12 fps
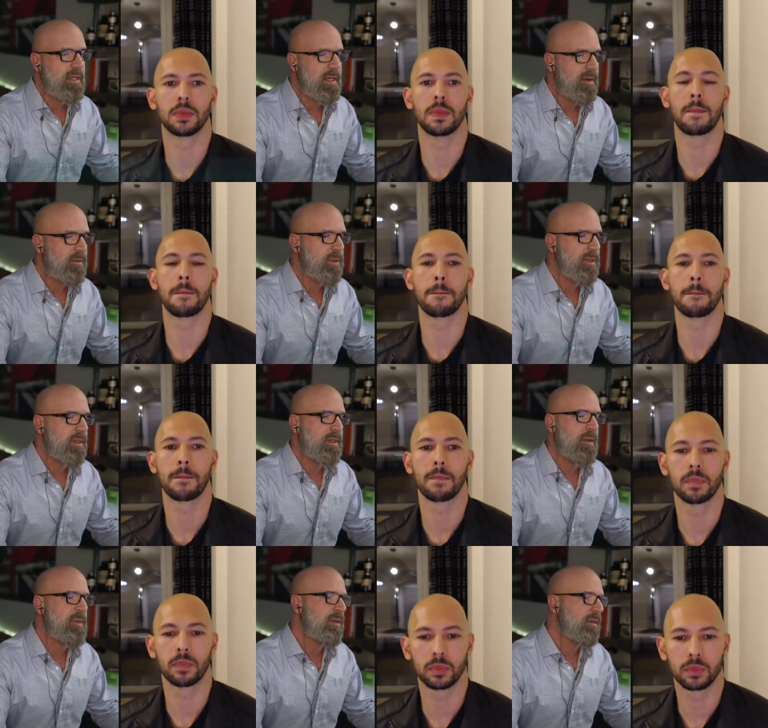Speaker 1: network.
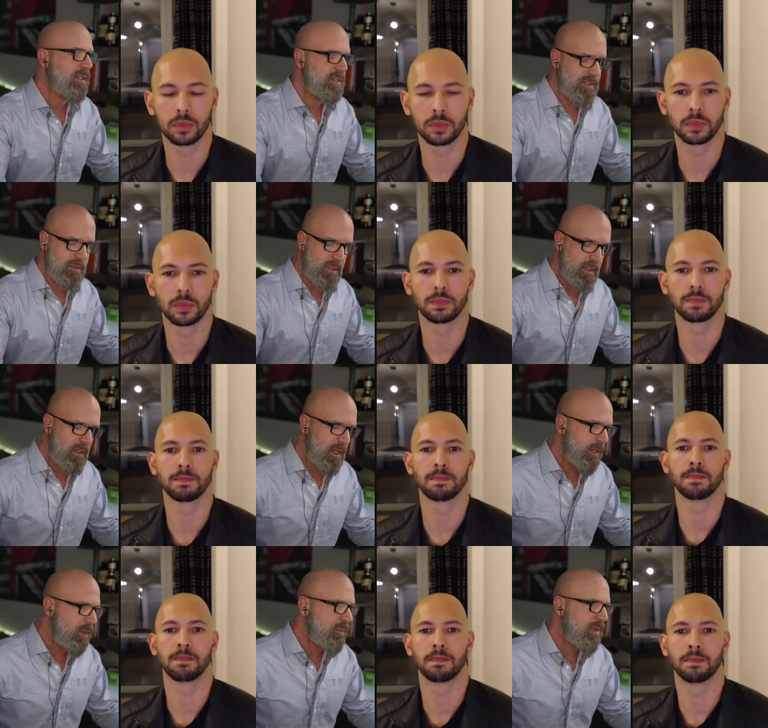I mean, listen.
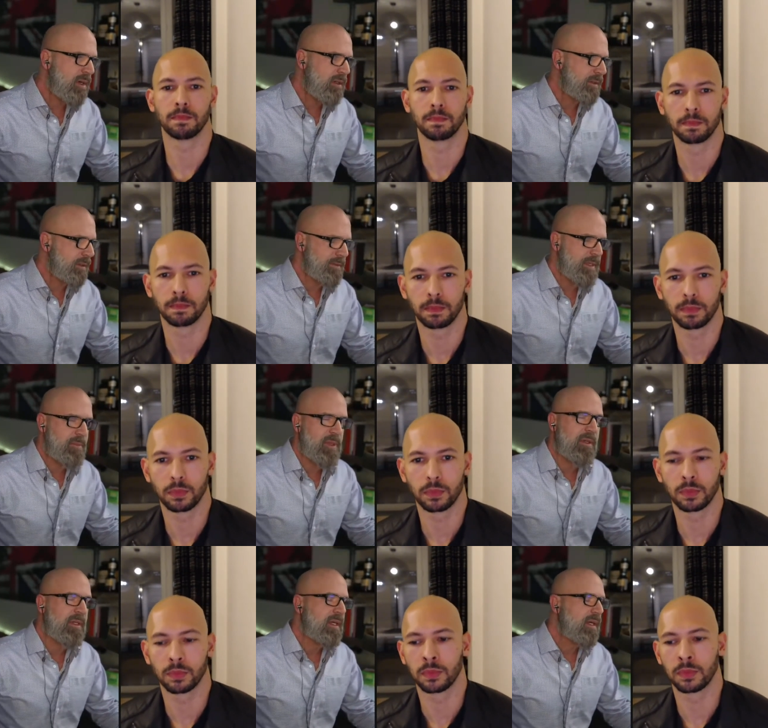I know Paul, not
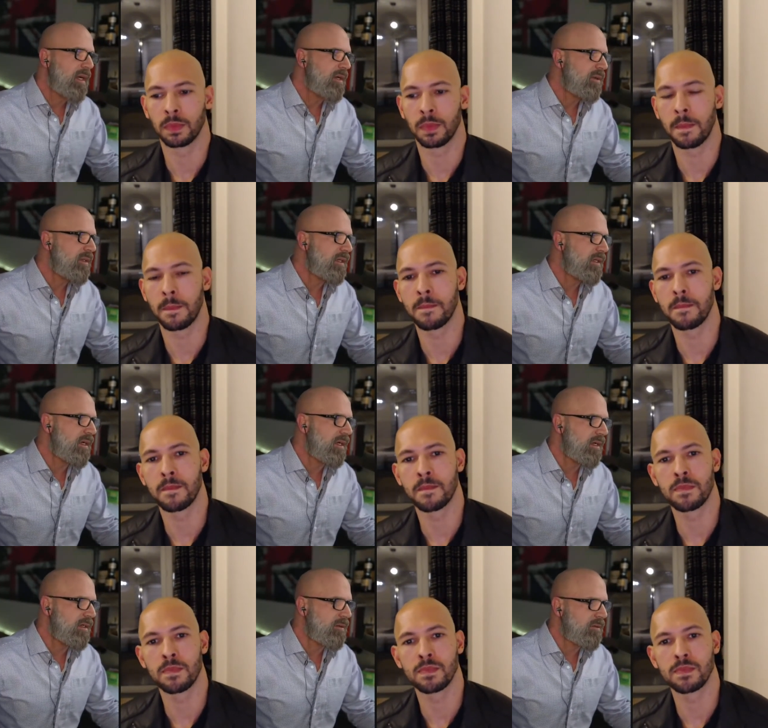Paul. I know that
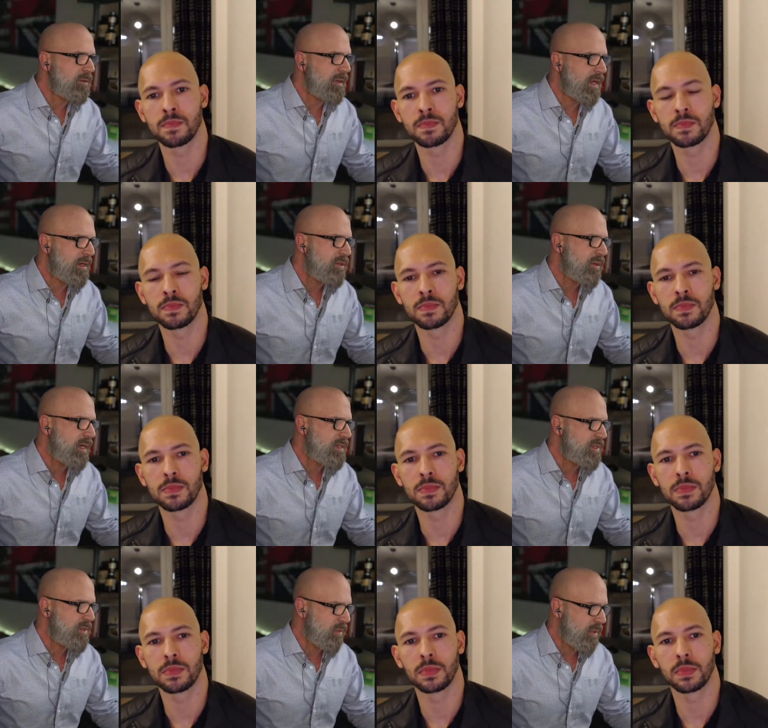uh, Andrew has
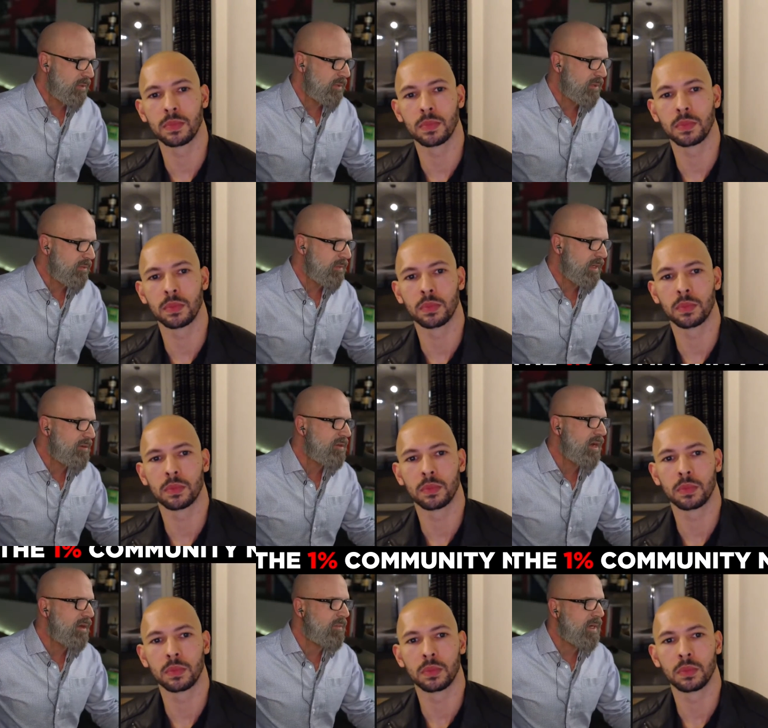his war room. I've
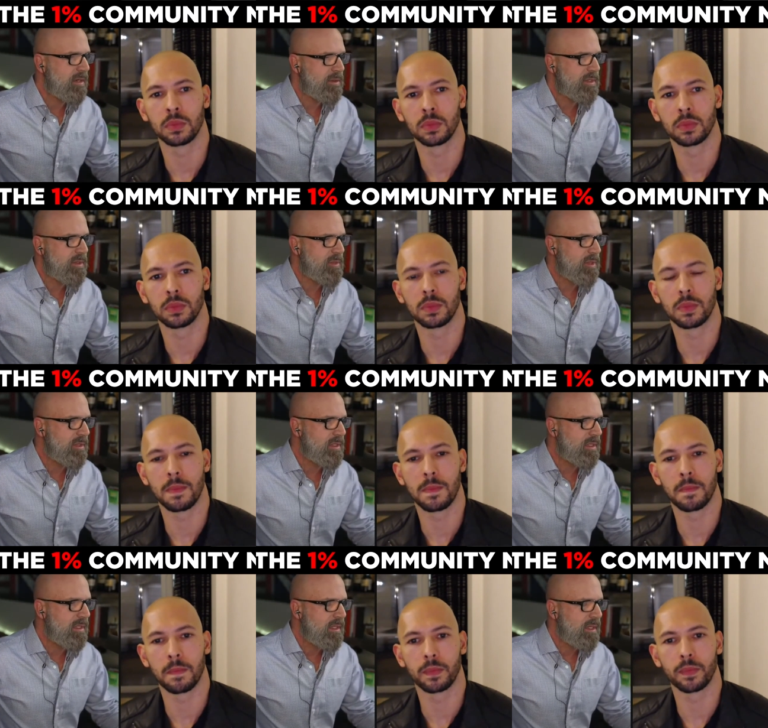got my own
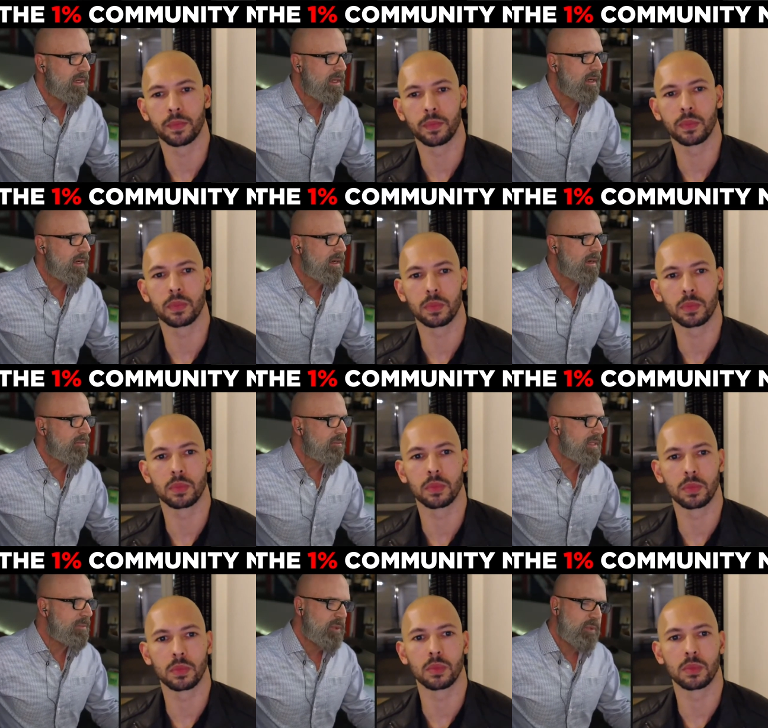community. Um,
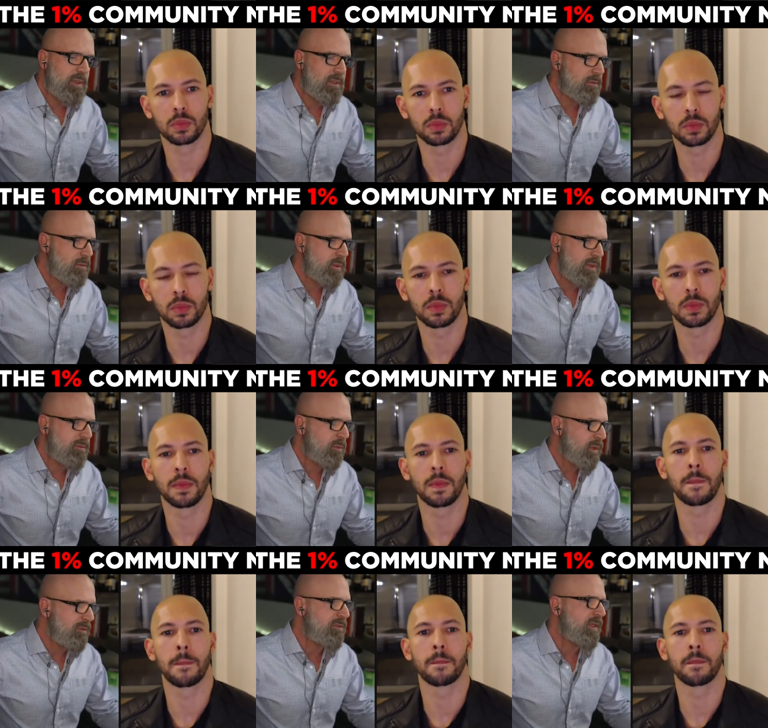people will will
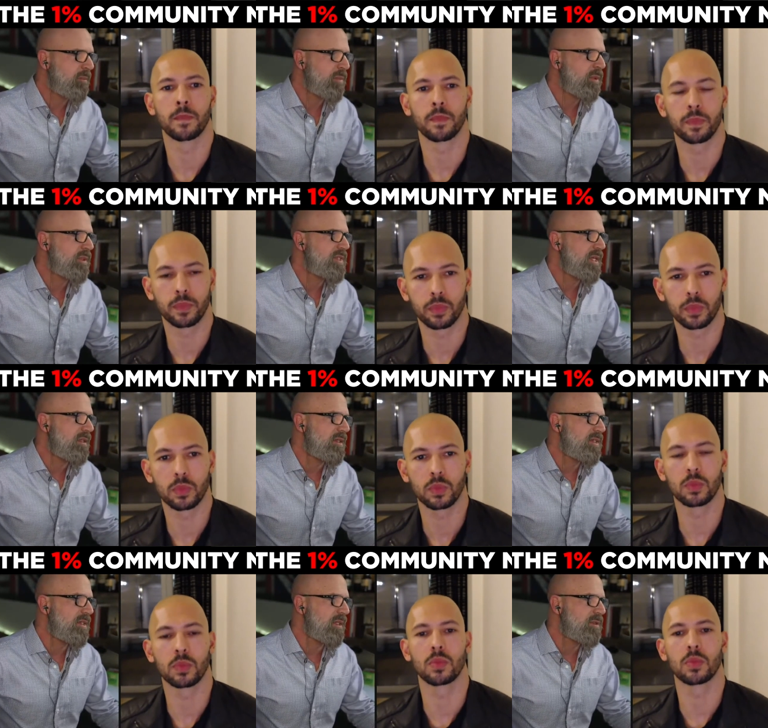will flick boogers at
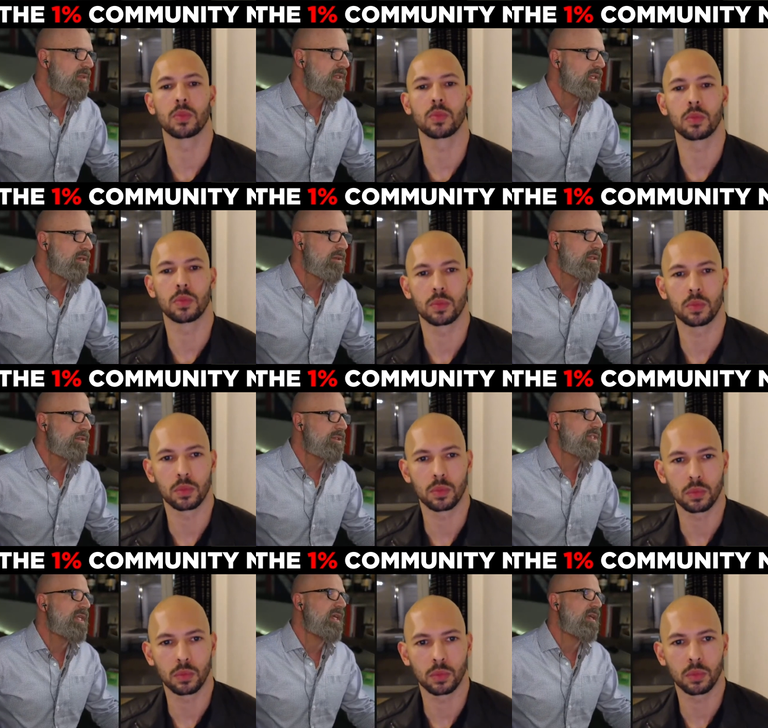these things, but they don't
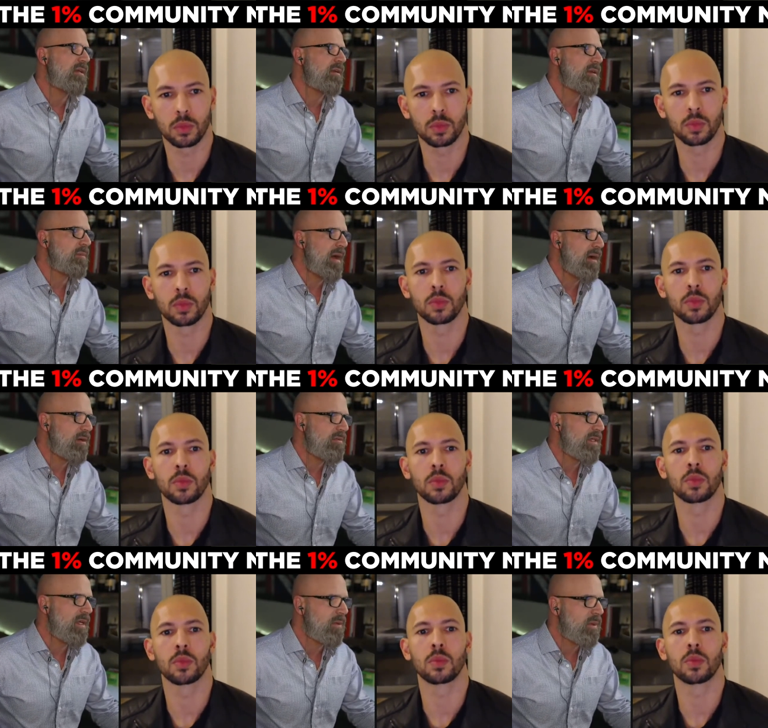understand the power of the
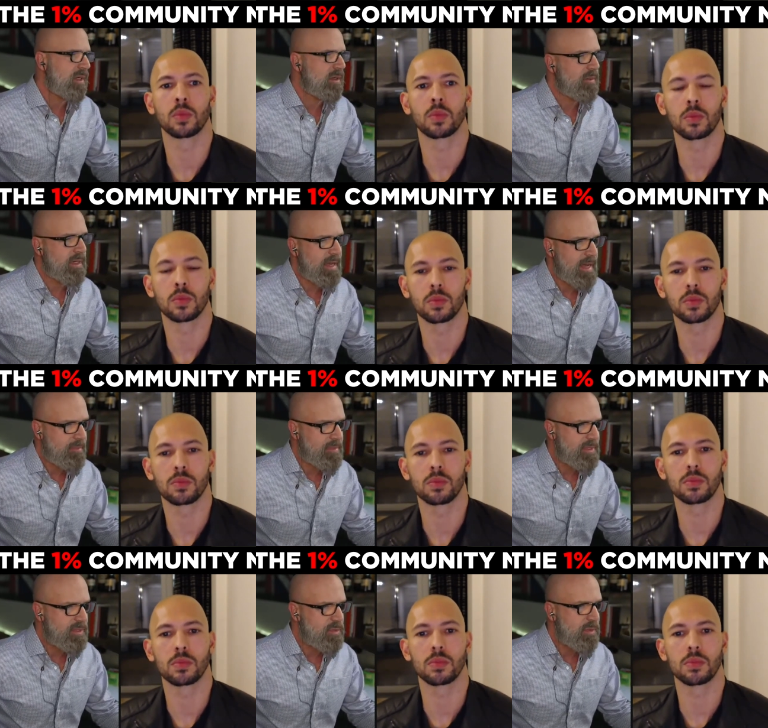network and what
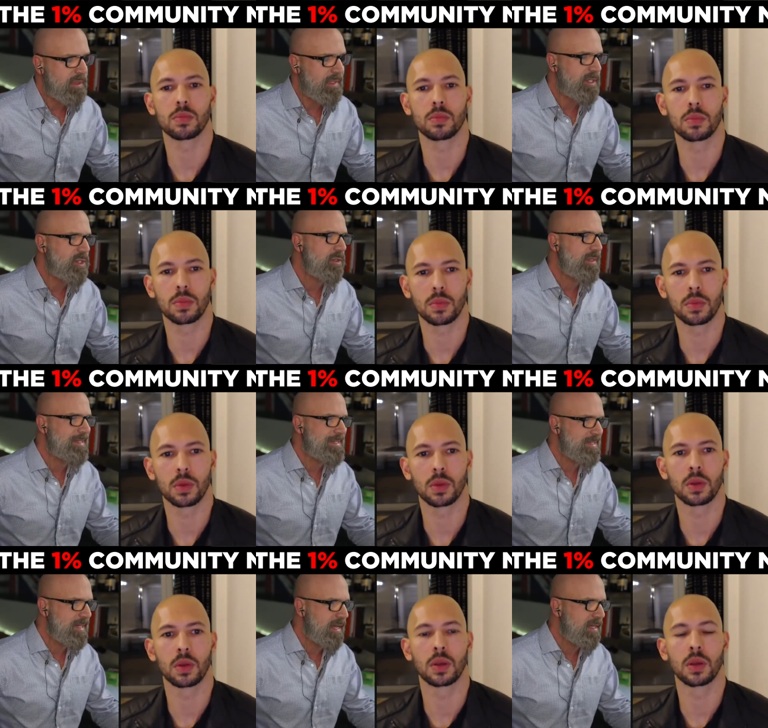happens unless you're
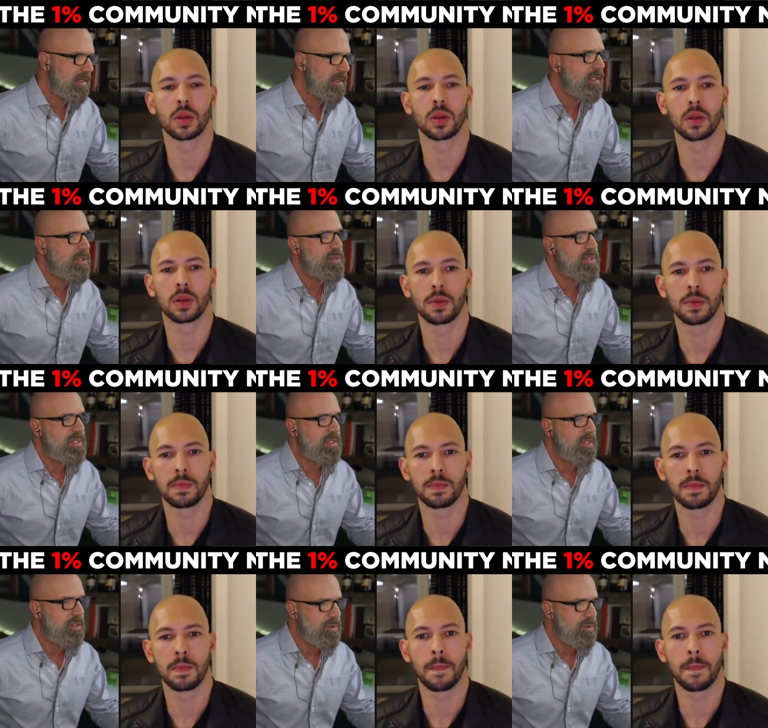inside it and you see the